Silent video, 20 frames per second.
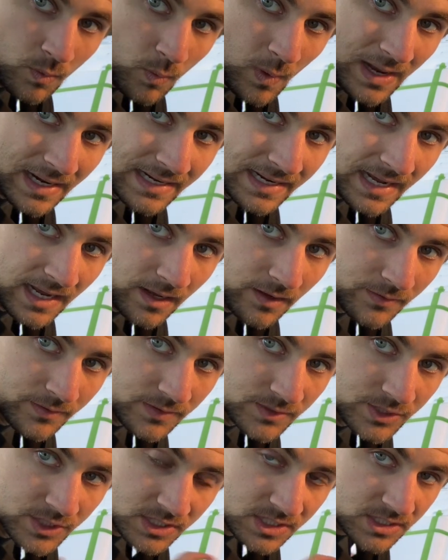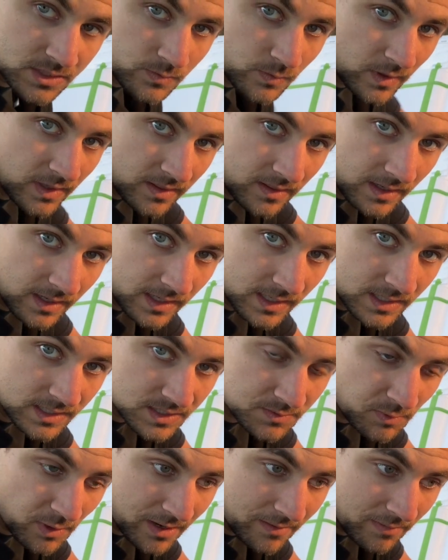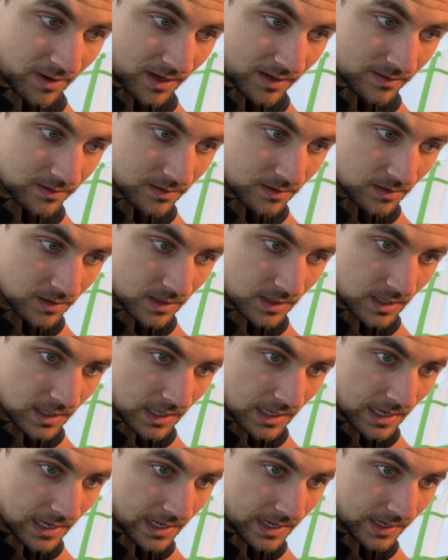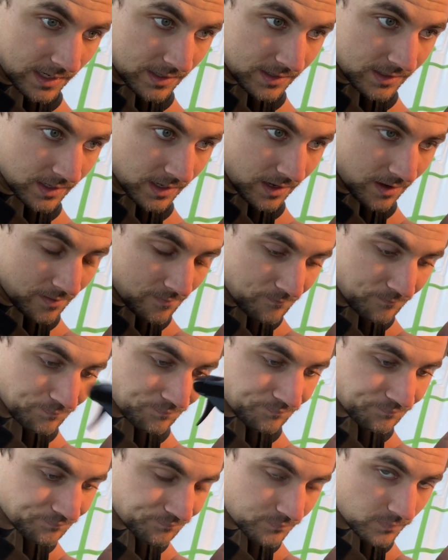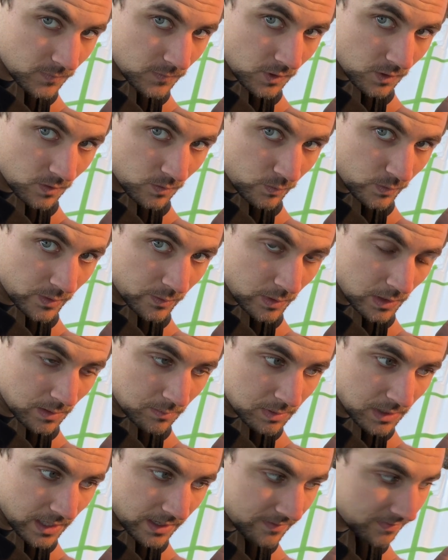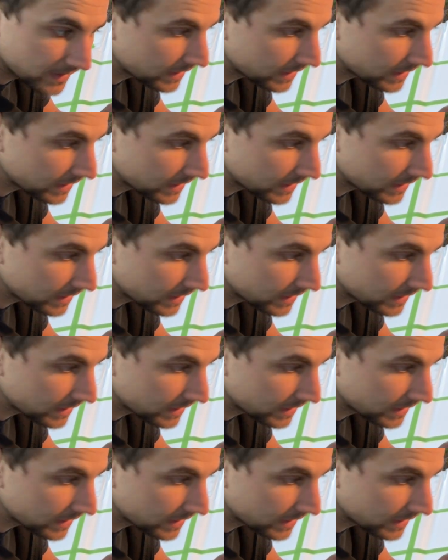wet down just with a spray bottle, and we will apply it